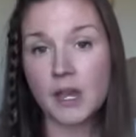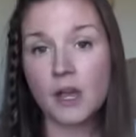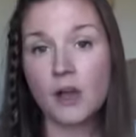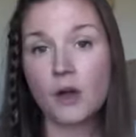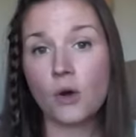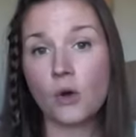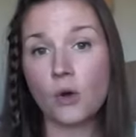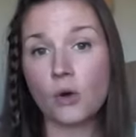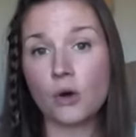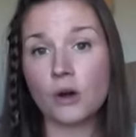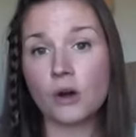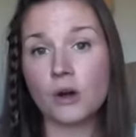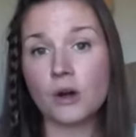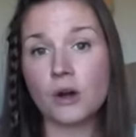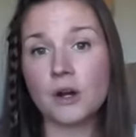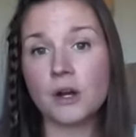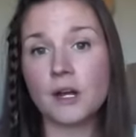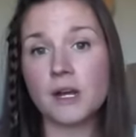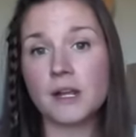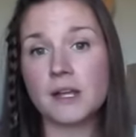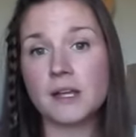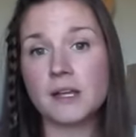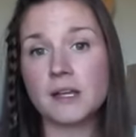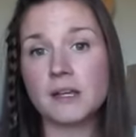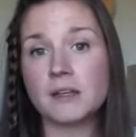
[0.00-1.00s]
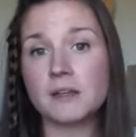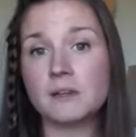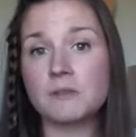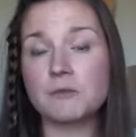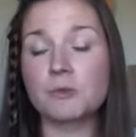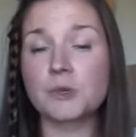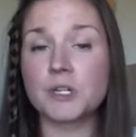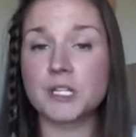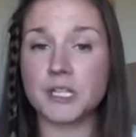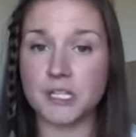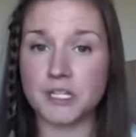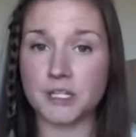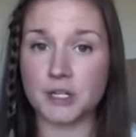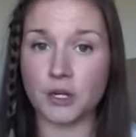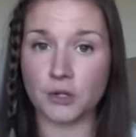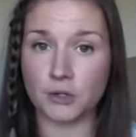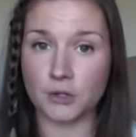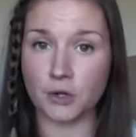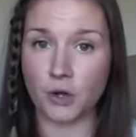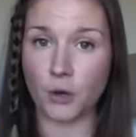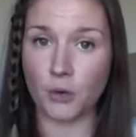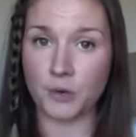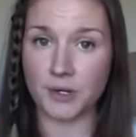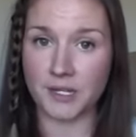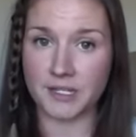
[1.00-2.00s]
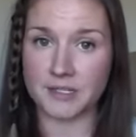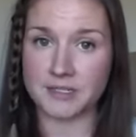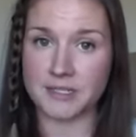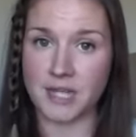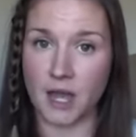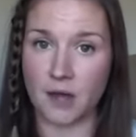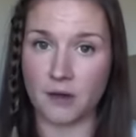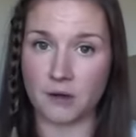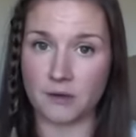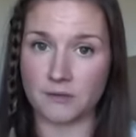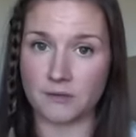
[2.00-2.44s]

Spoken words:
or really honing it down.